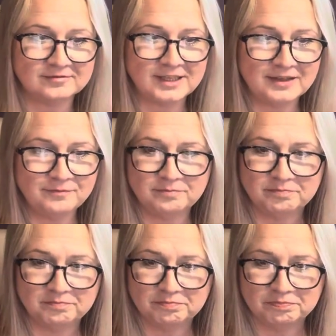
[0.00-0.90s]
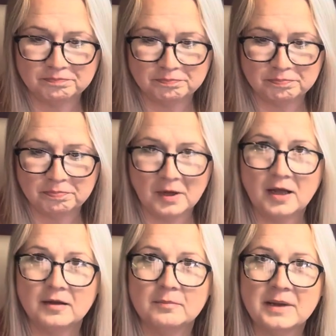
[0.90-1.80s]
they
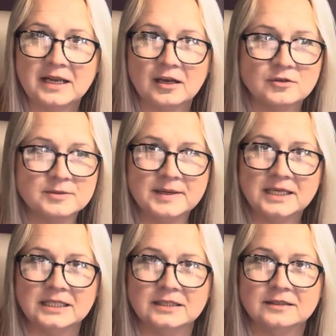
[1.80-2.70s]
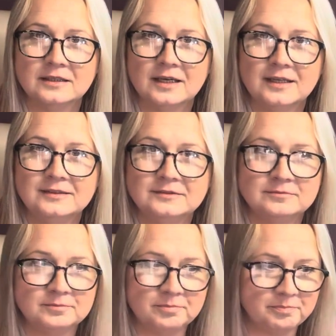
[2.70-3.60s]
make loads of money and
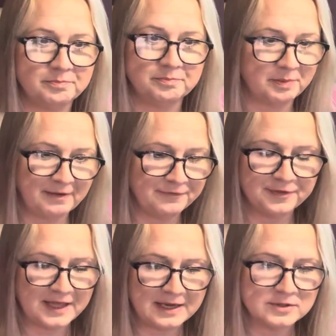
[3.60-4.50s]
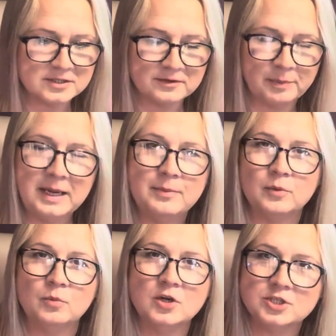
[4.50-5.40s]
have thousands of people
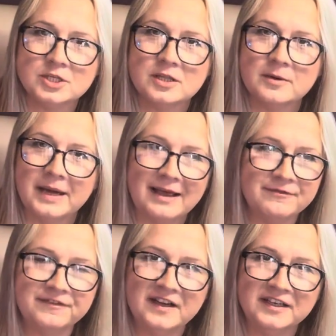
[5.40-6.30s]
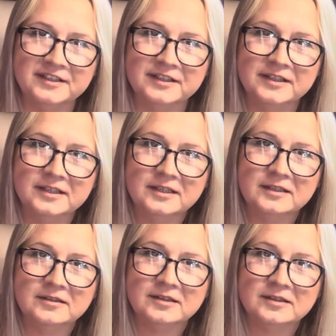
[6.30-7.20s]
watching them and have fun.
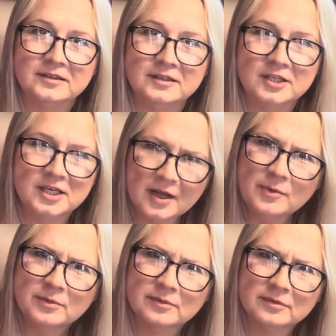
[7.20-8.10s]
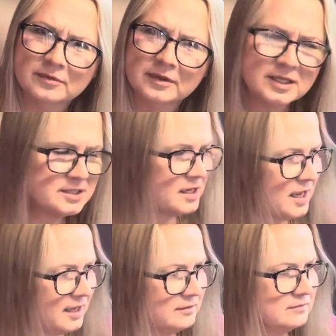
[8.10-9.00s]
It's
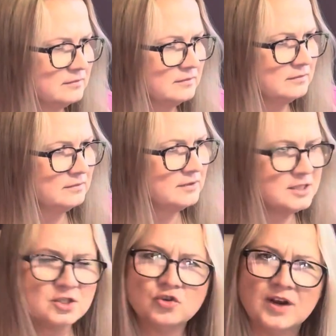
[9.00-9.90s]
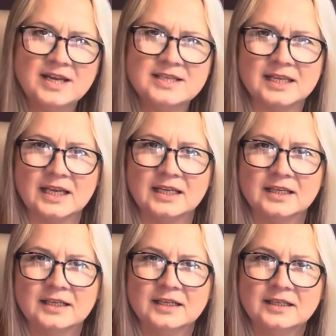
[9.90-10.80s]
like, this is crazy.
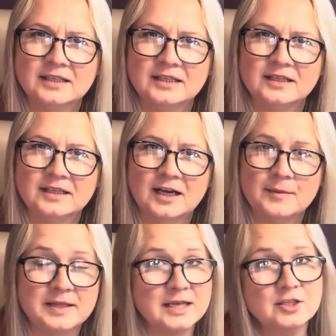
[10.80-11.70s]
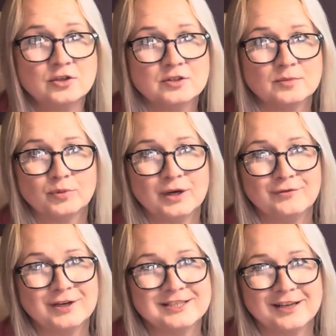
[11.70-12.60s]
I mean, they do some pretty
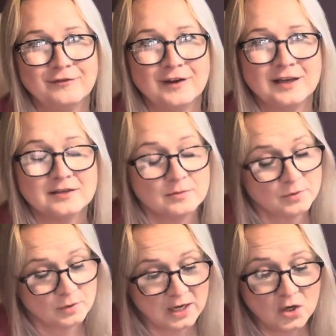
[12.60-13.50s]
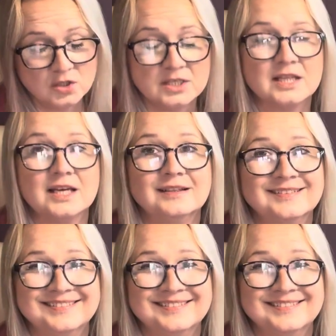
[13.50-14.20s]
risky things, and we'll get onto that.